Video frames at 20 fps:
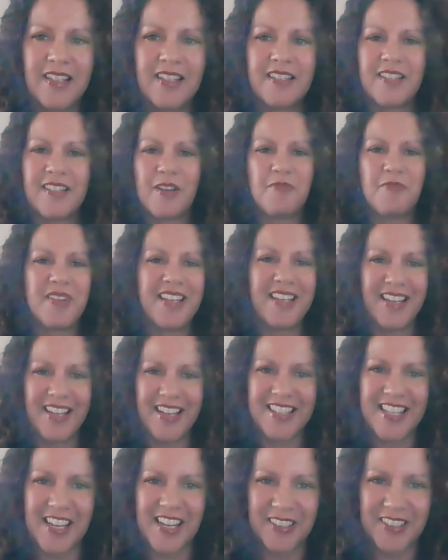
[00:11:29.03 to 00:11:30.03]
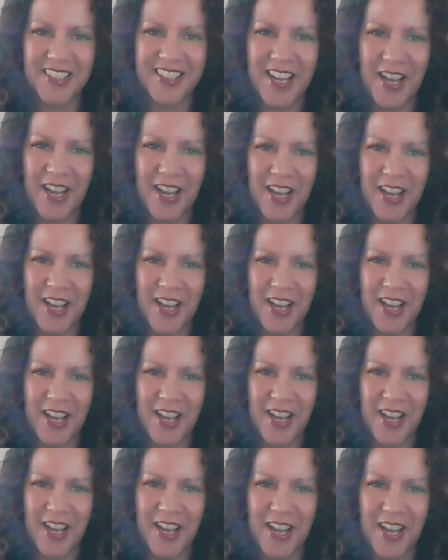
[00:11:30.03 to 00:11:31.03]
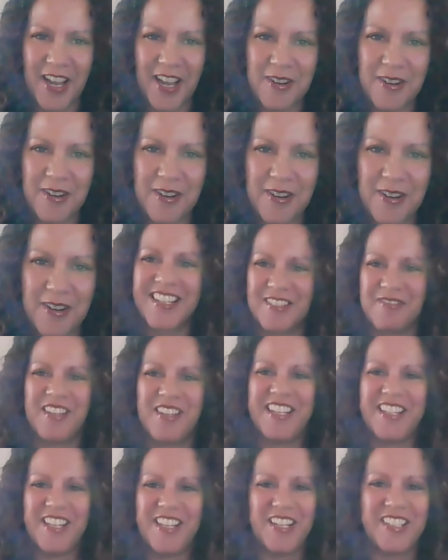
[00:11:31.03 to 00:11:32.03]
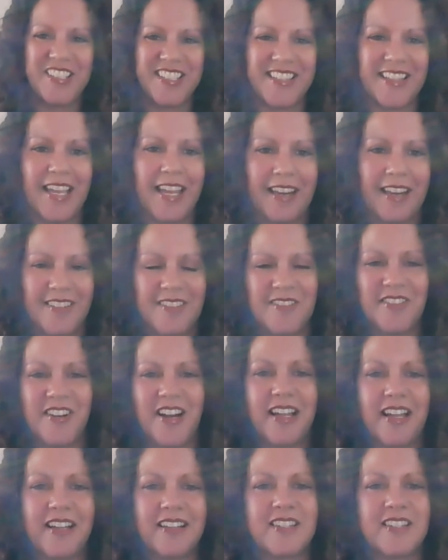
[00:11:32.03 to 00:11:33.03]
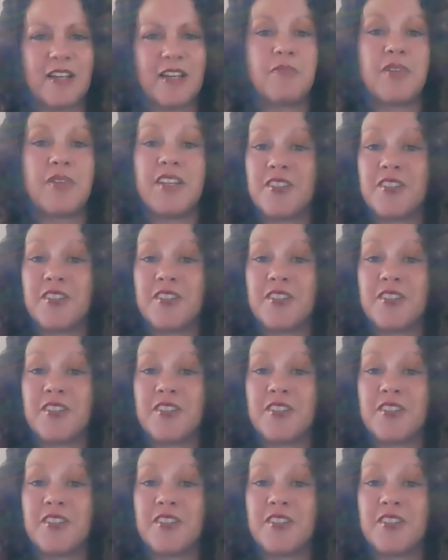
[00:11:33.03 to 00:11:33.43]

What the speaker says: somebody gets held accountable for that product being launched late, right?